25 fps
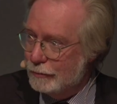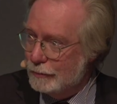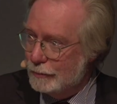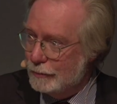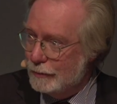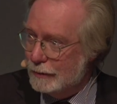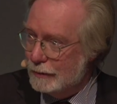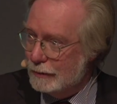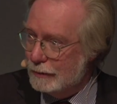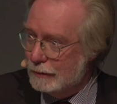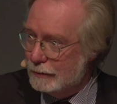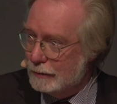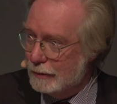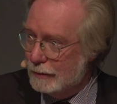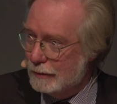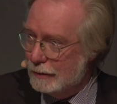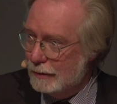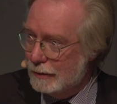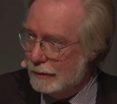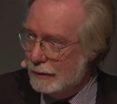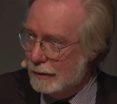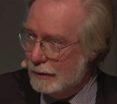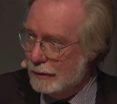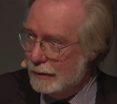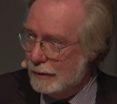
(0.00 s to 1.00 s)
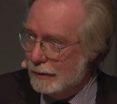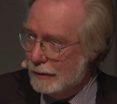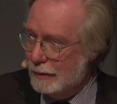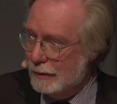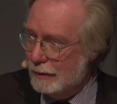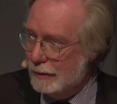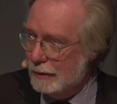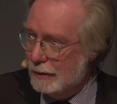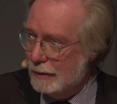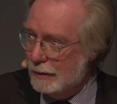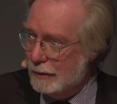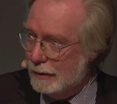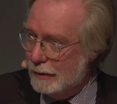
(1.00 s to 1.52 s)
of the world.
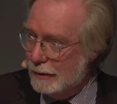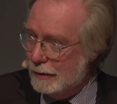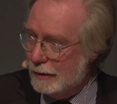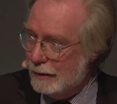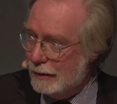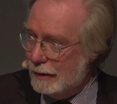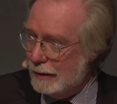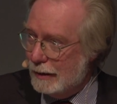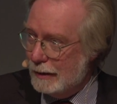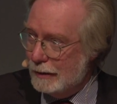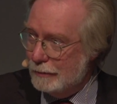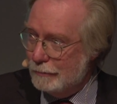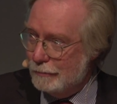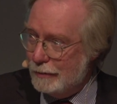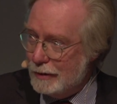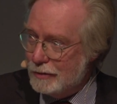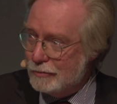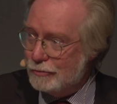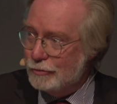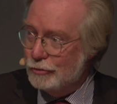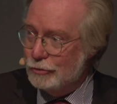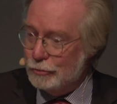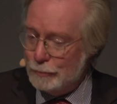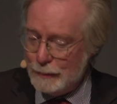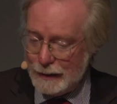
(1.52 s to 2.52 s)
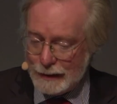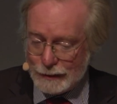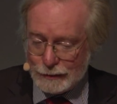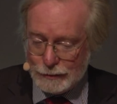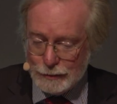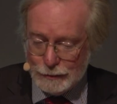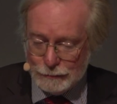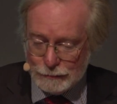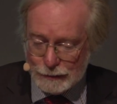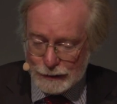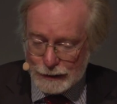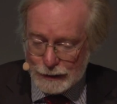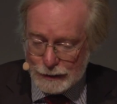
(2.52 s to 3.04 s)
And
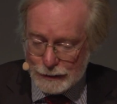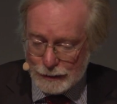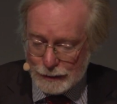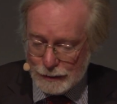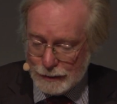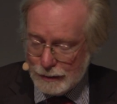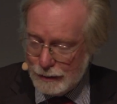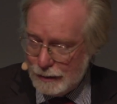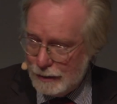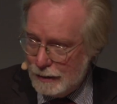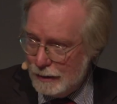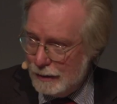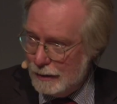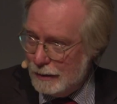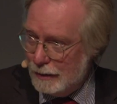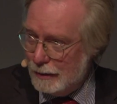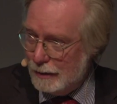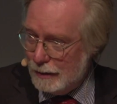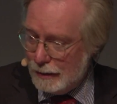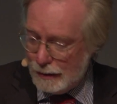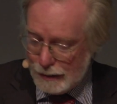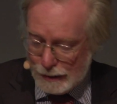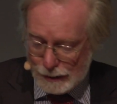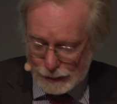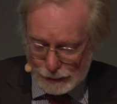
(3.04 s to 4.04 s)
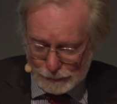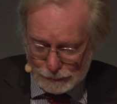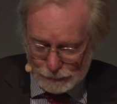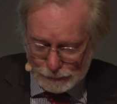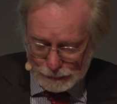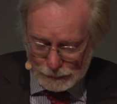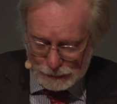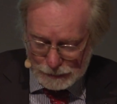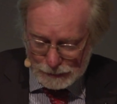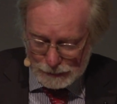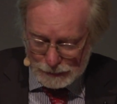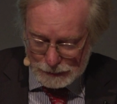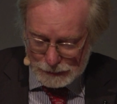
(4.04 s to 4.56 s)
retrospectively, um,
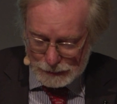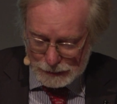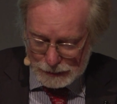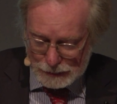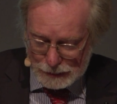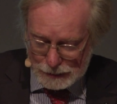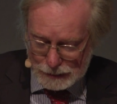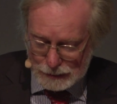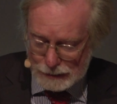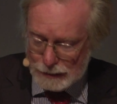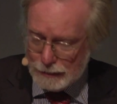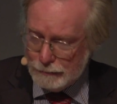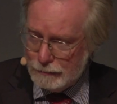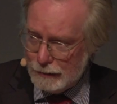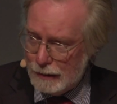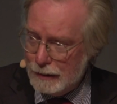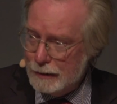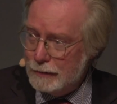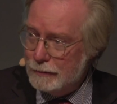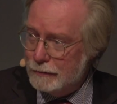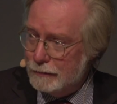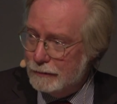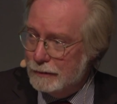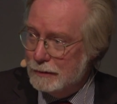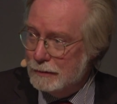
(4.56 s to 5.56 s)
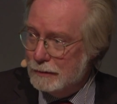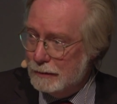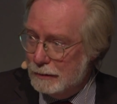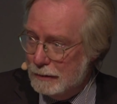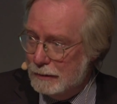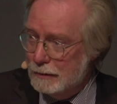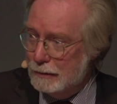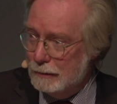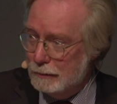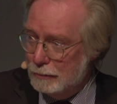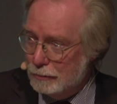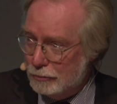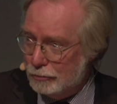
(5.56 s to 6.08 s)
Leviathan
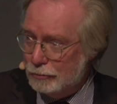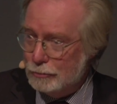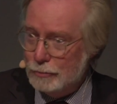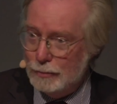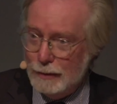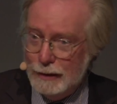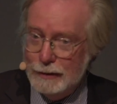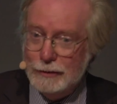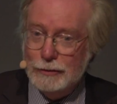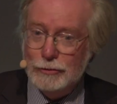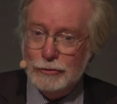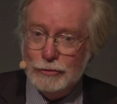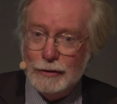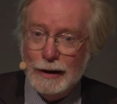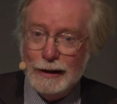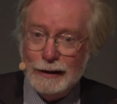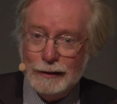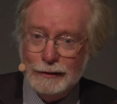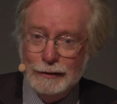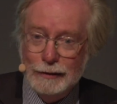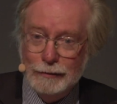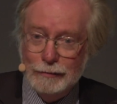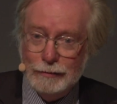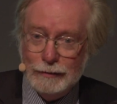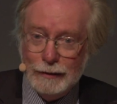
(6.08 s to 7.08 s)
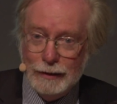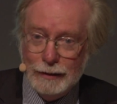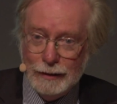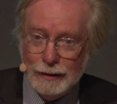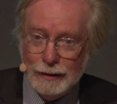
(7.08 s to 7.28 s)
looks quite attractive.